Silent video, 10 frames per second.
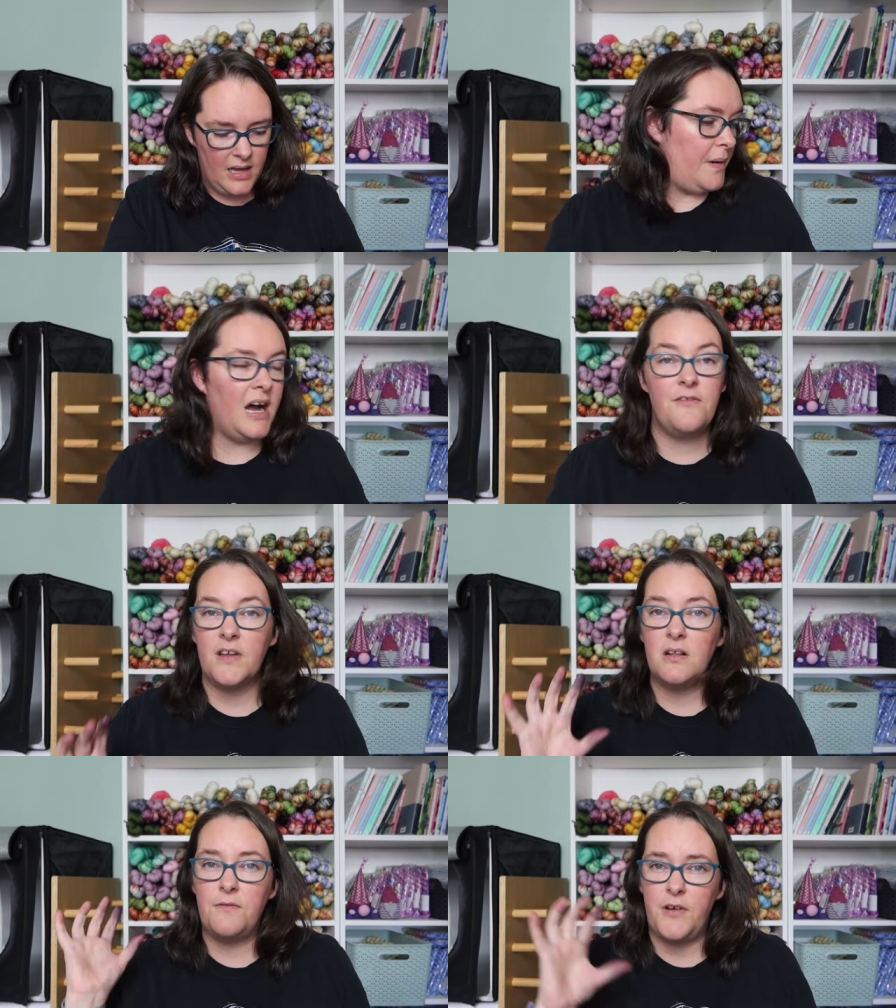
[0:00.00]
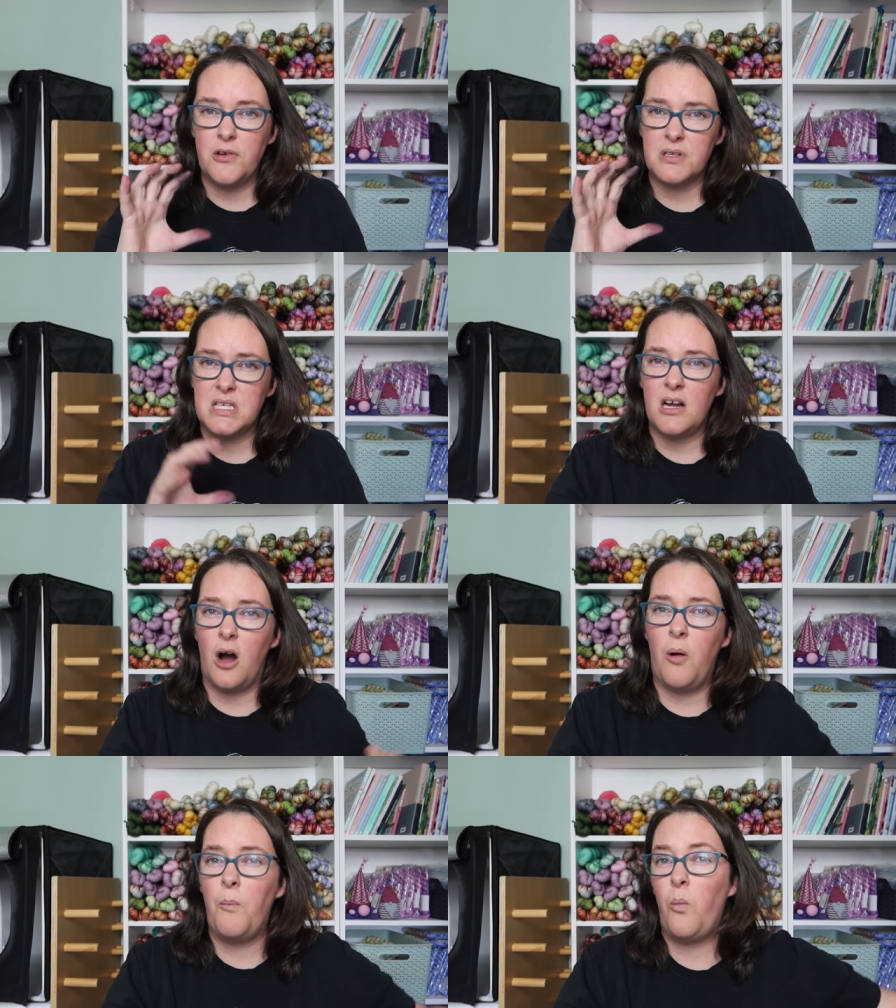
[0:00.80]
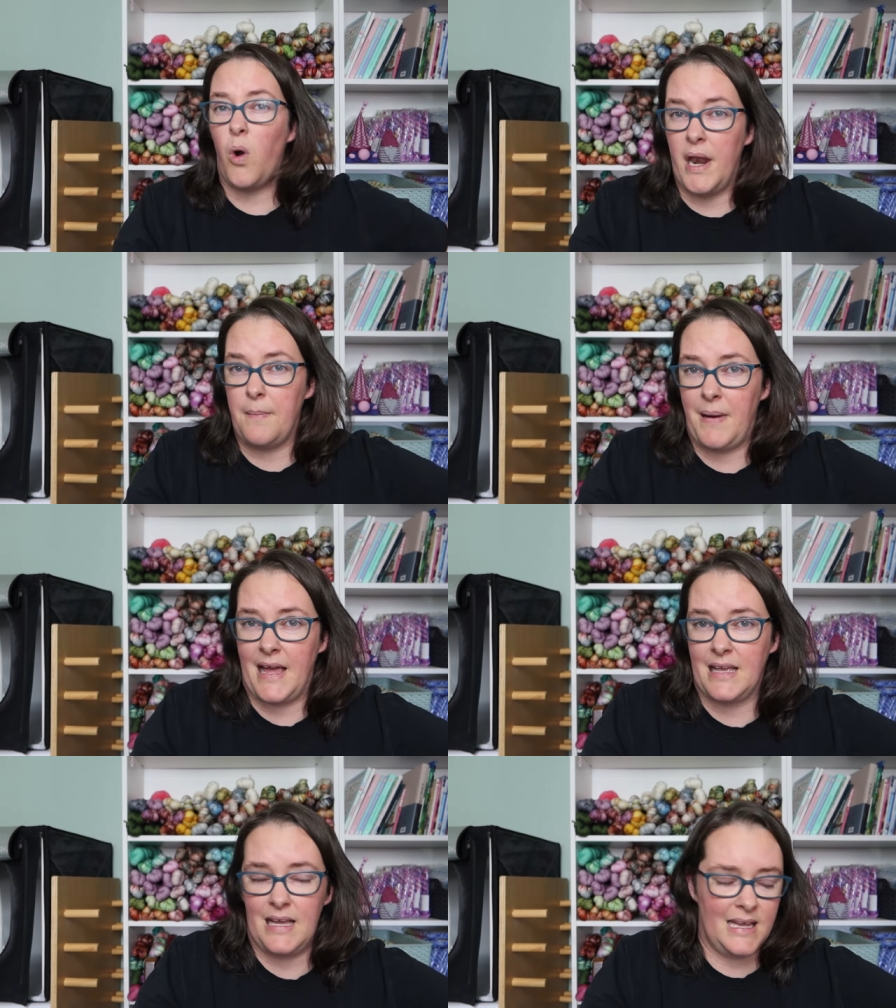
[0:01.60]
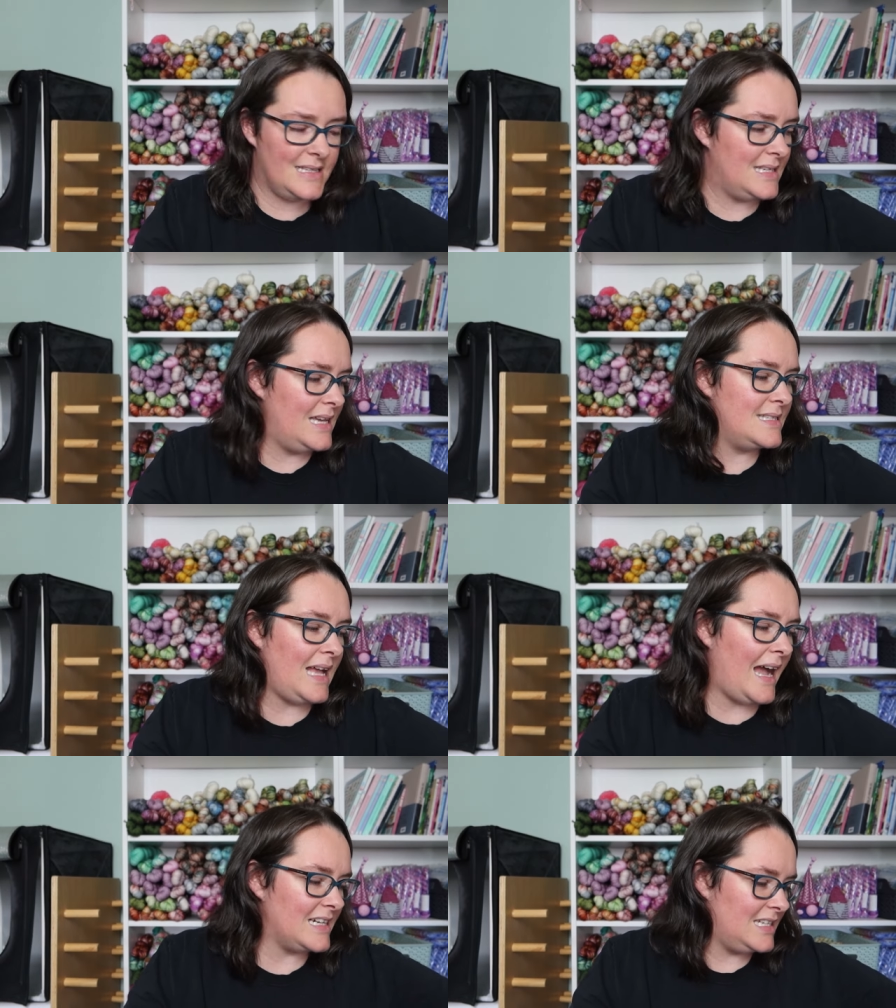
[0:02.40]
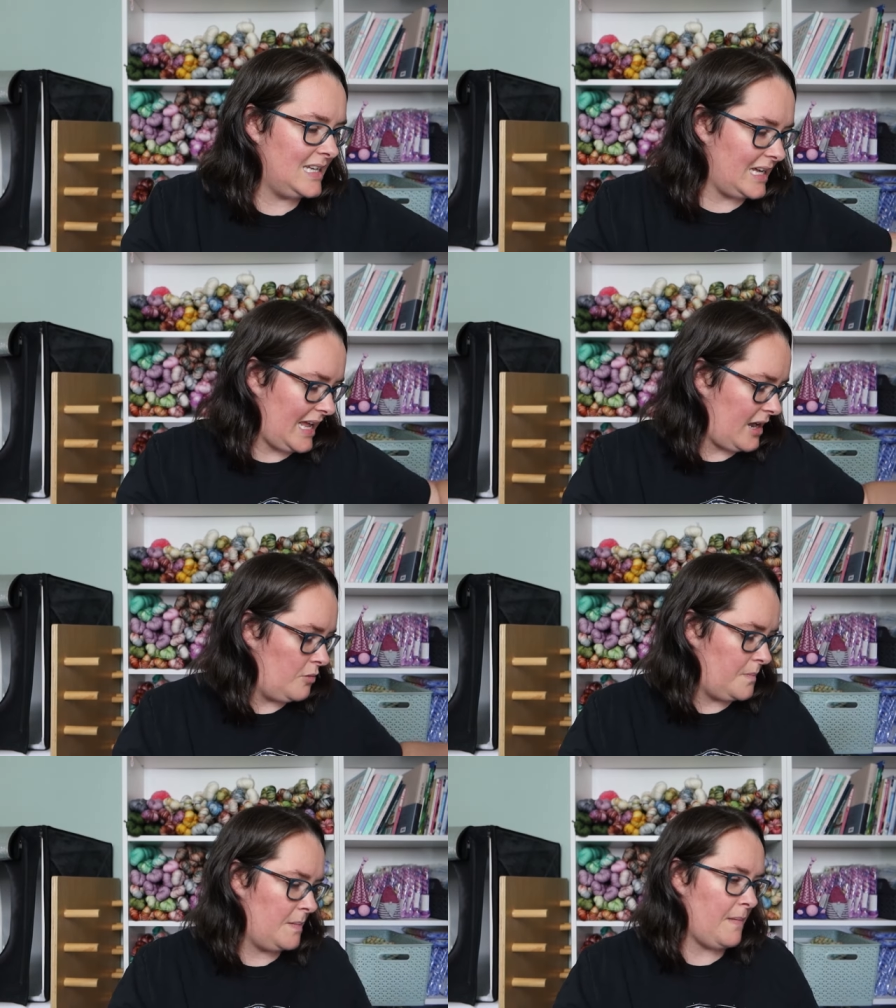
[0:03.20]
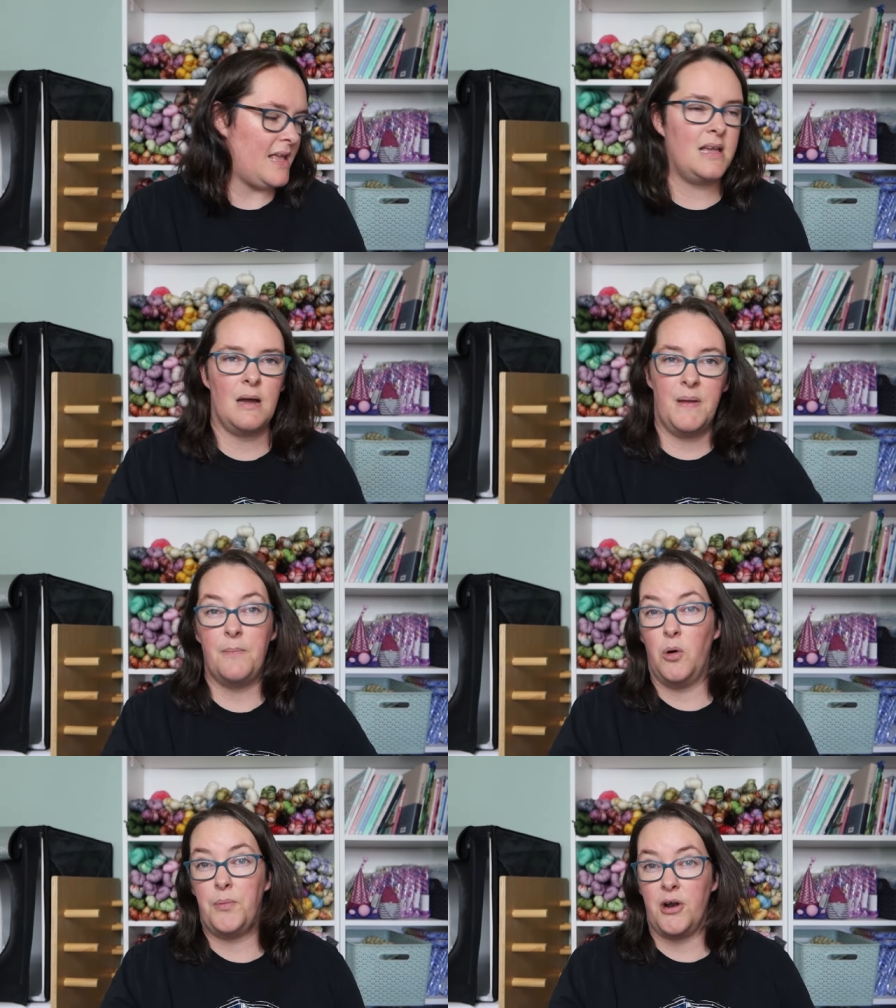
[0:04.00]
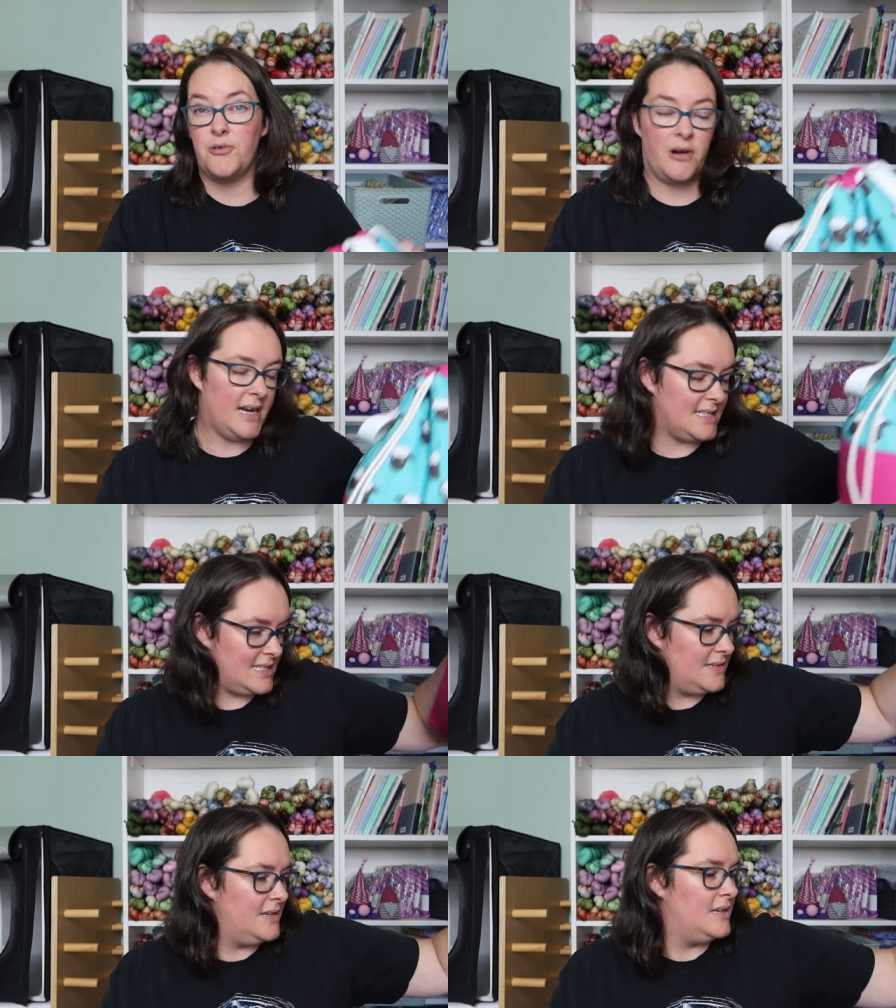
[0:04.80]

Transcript: But I feel focusing on one blanket is actually going to help me make a bit more progress